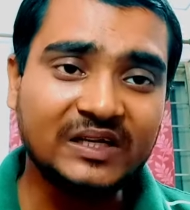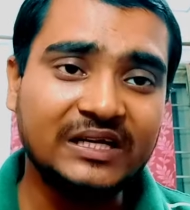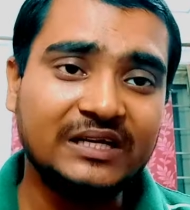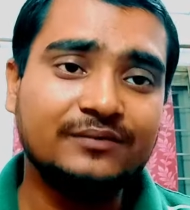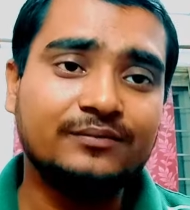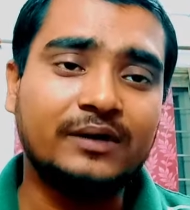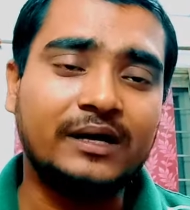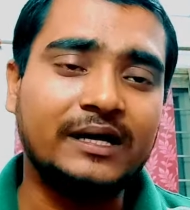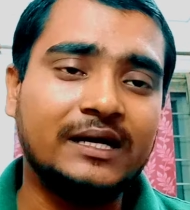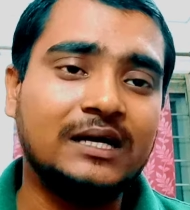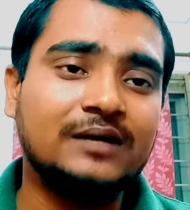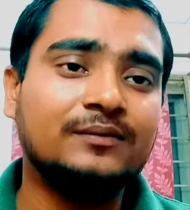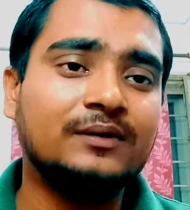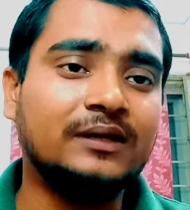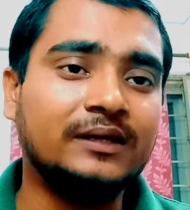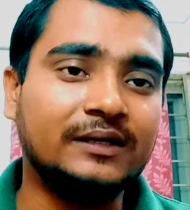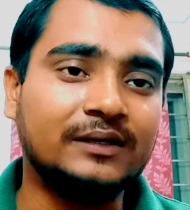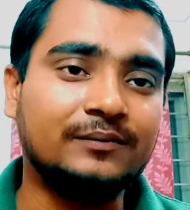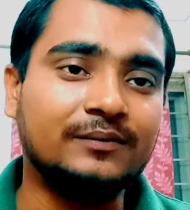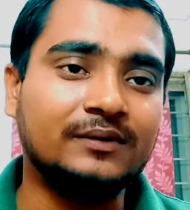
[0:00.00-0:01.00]
if have a
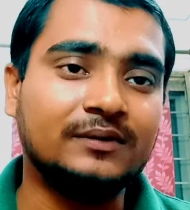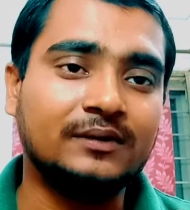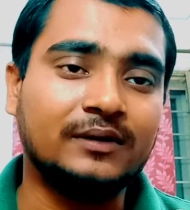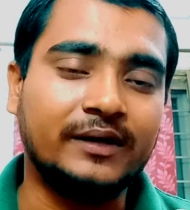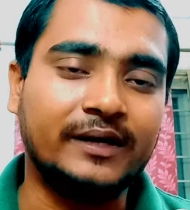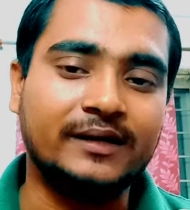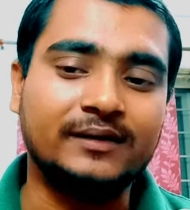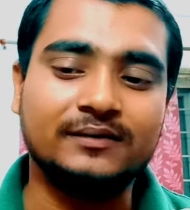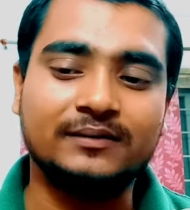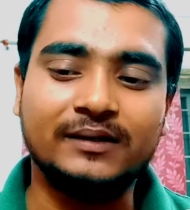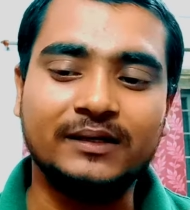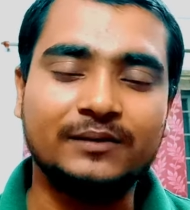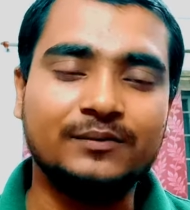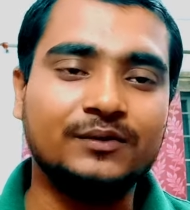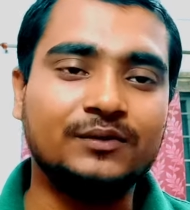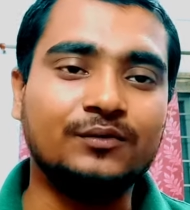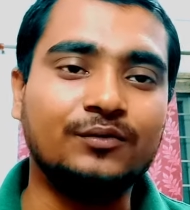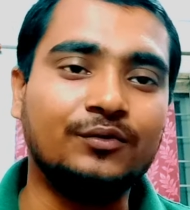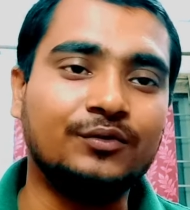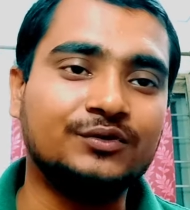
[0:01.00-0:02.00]
liquid and
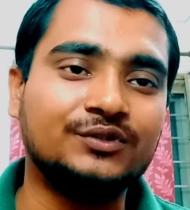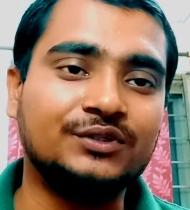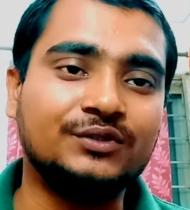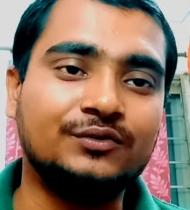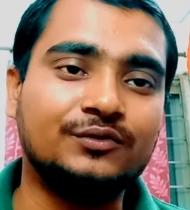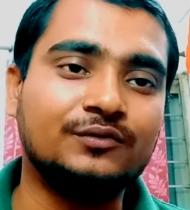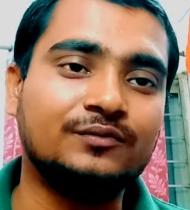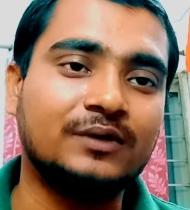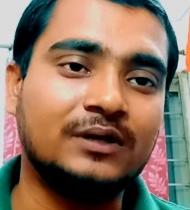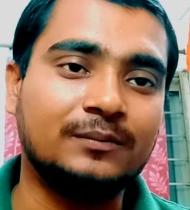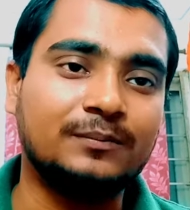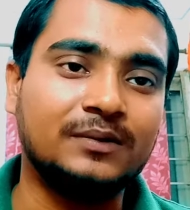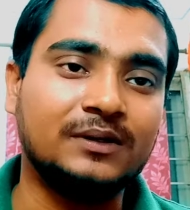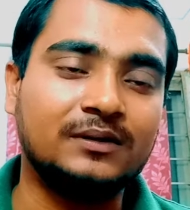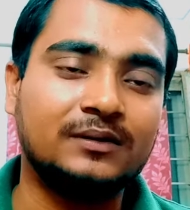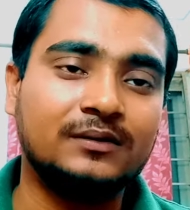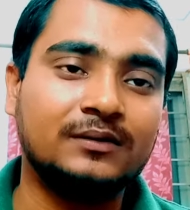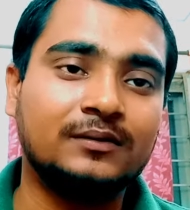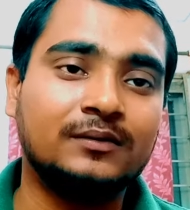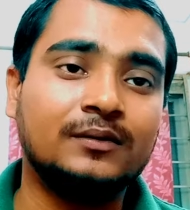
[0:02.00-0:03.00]
liquid goes into
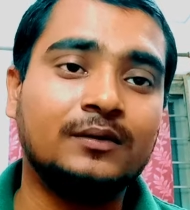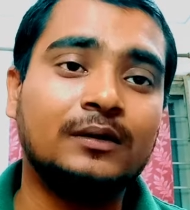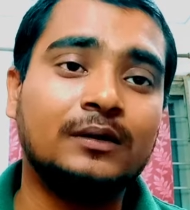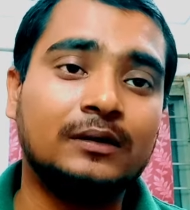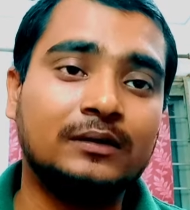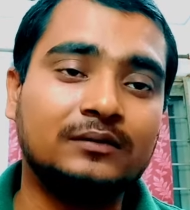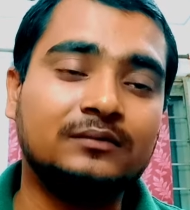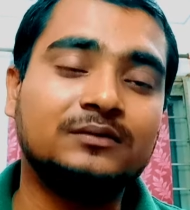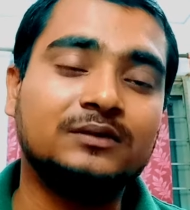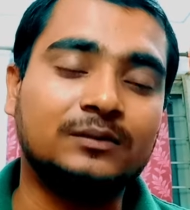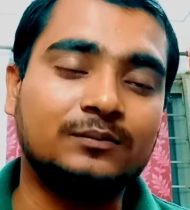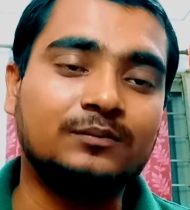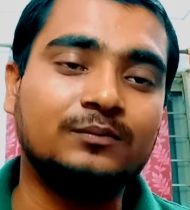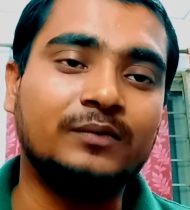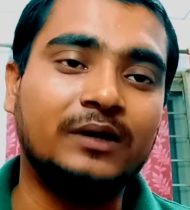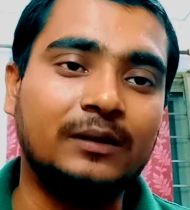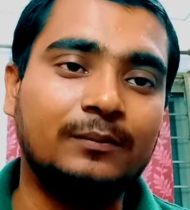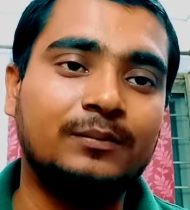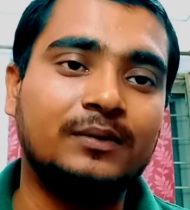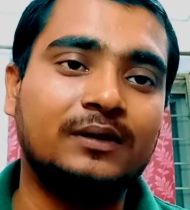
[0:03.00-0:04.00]
vapor, some
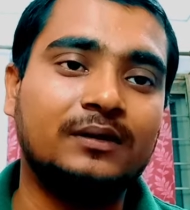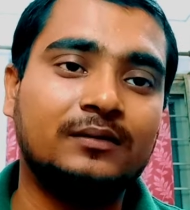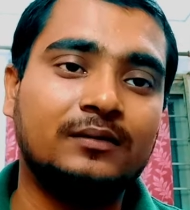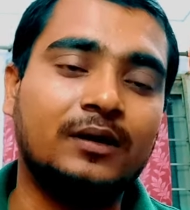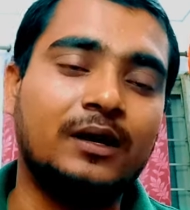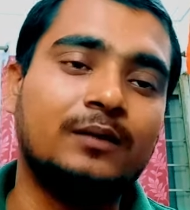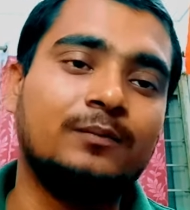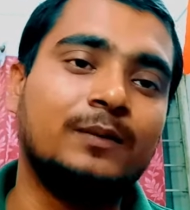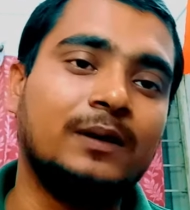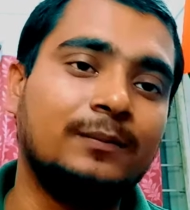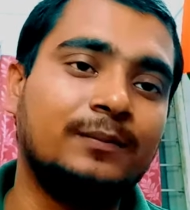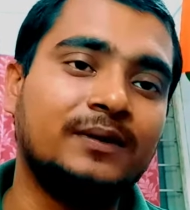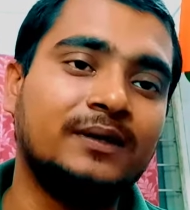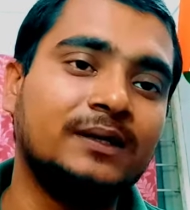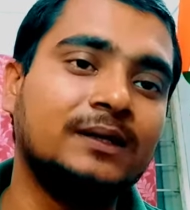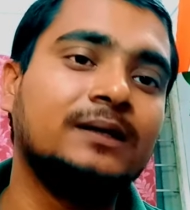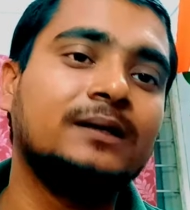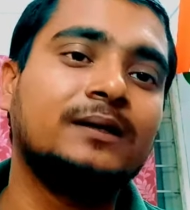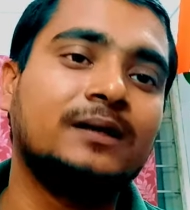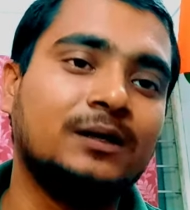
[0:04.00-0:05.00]
vapor, and vapor
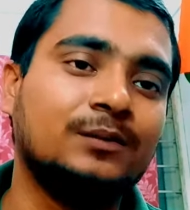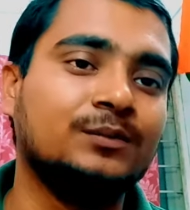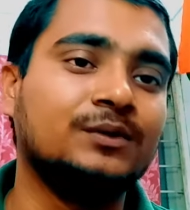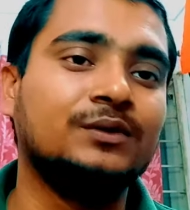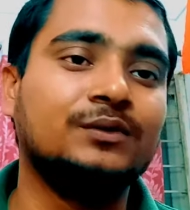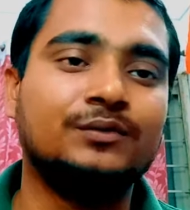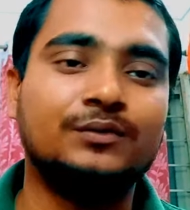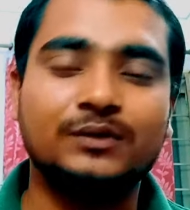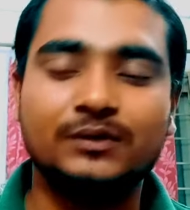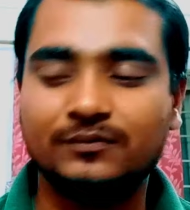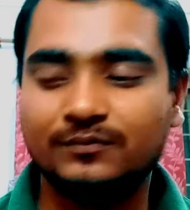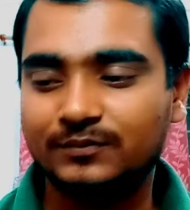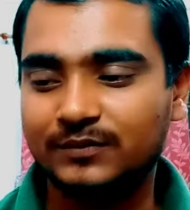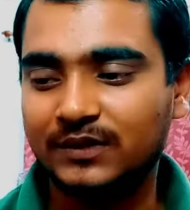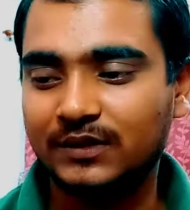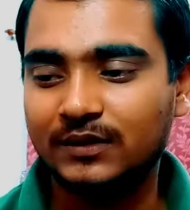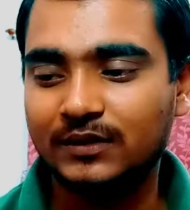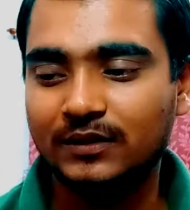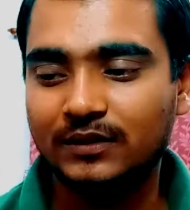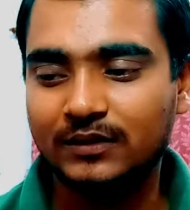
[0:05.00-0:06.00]
didn't come into the
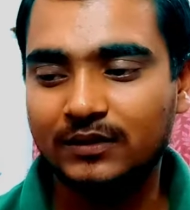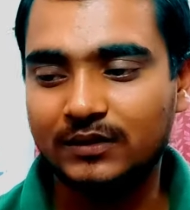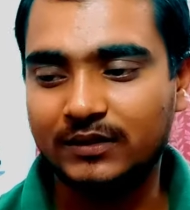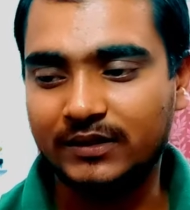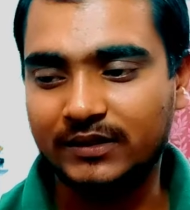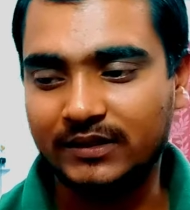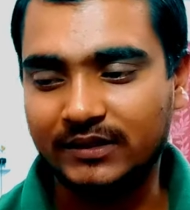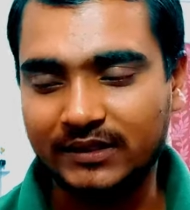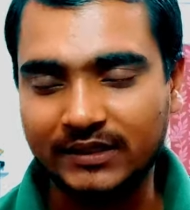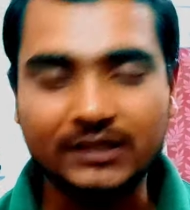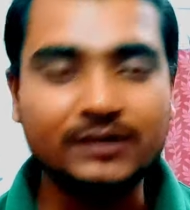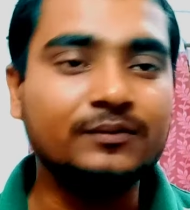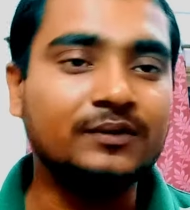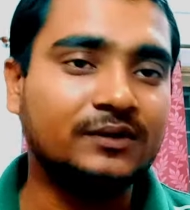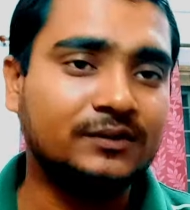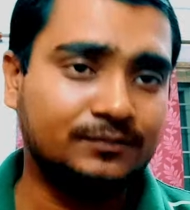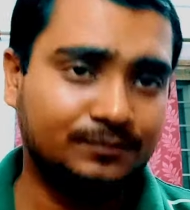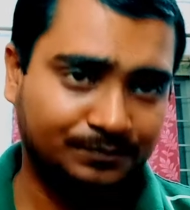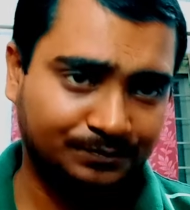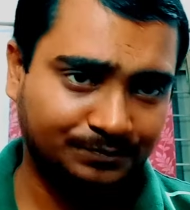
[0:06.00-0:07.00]

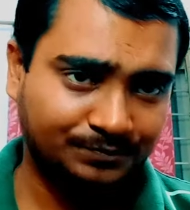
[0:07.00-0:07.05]
liquid